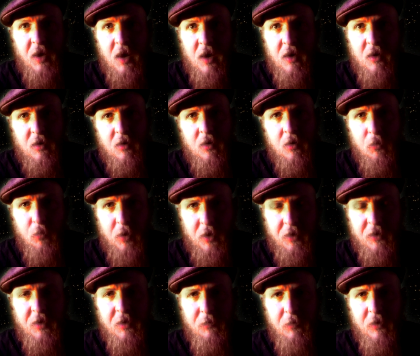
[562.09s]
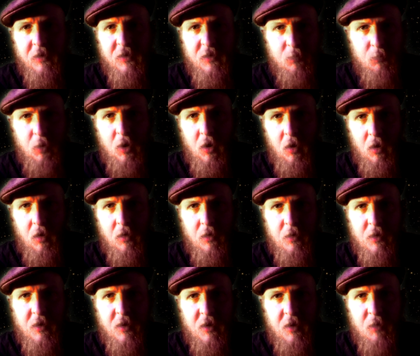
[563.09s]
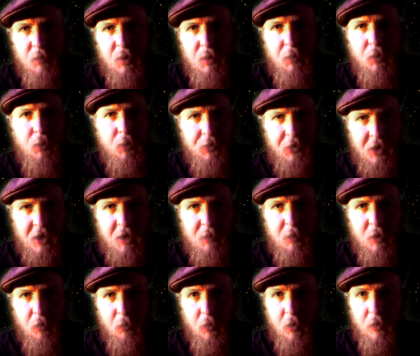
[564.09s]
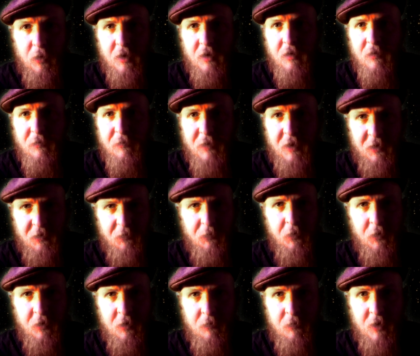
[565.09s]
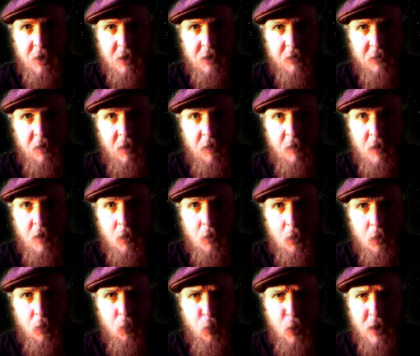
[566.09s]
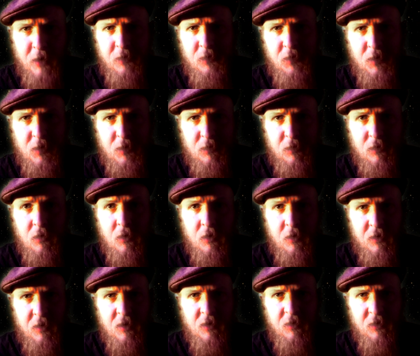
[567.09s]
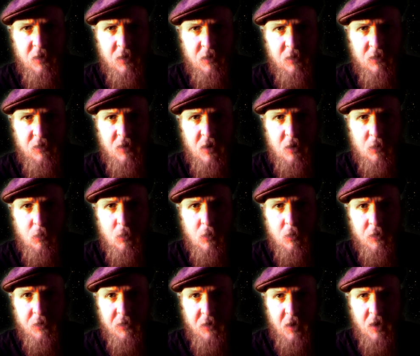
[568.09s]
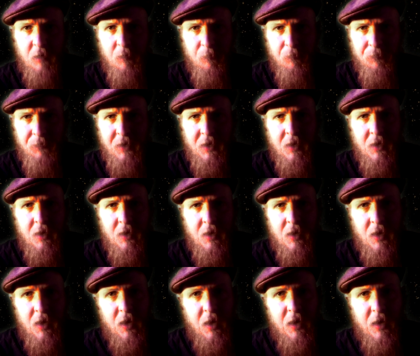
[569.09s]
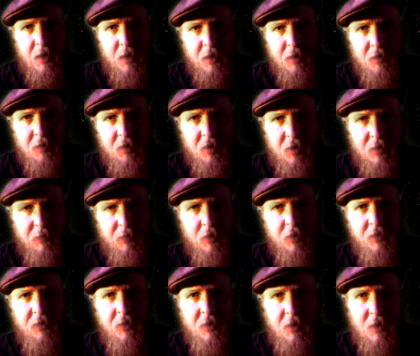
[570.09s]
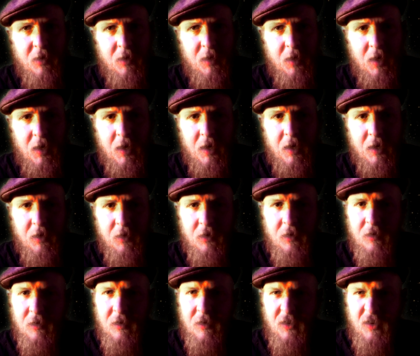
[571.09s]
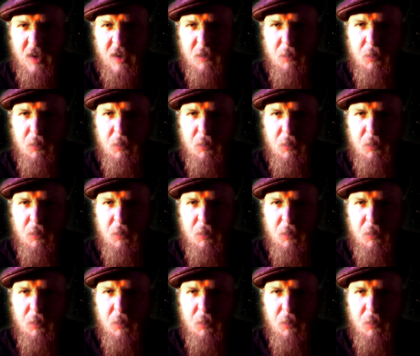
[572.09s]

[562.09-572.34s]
are relatively small. People will talk about rolling fistfuls of dice in the old West End D6 Star Wars game. And conversely, these dice